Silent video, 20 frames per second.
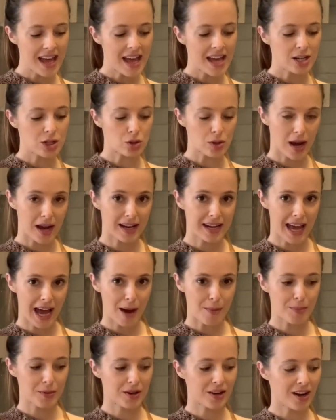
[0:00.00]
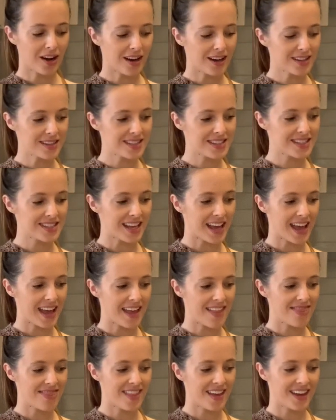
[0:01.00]
dried apricots,
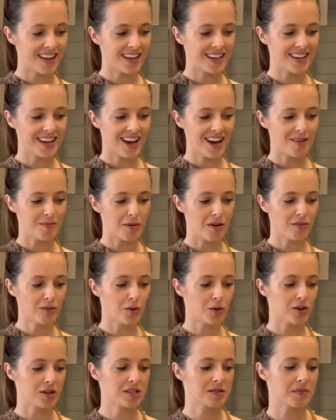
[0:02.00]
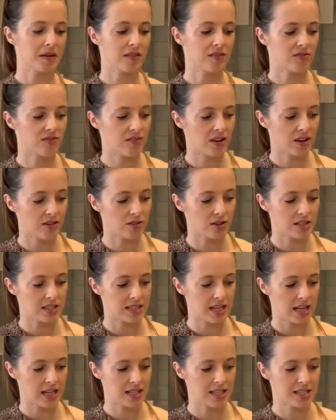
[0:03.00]
and then of course my favorite
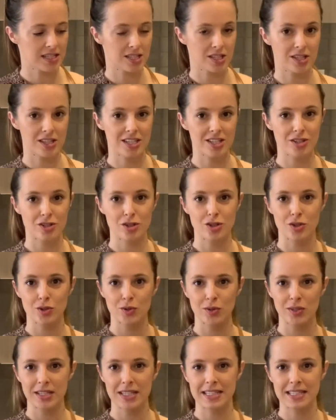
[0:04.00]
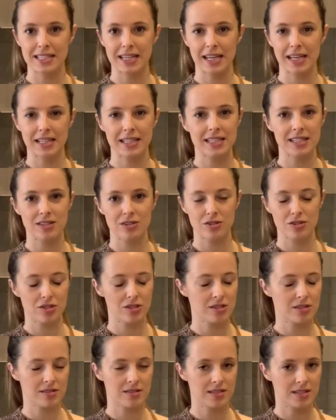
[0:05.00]
dates. These are Joolies Dates. They're
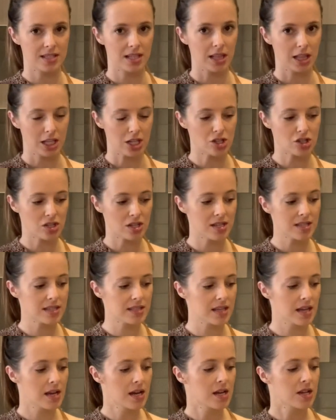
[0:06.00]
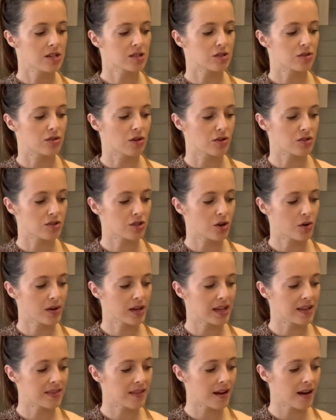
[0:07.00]
delicious. So those are going
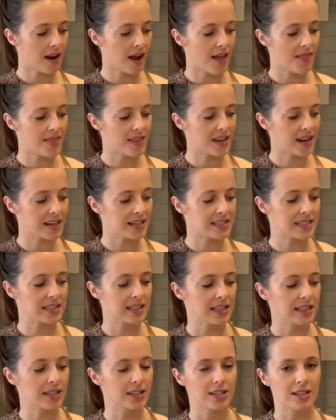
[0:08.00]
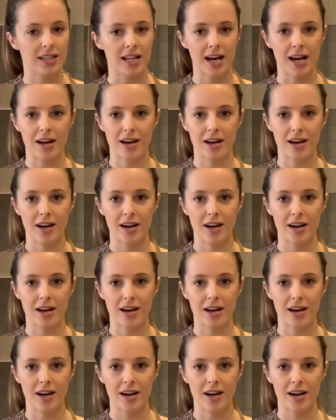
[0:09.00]
in there. And then I did a little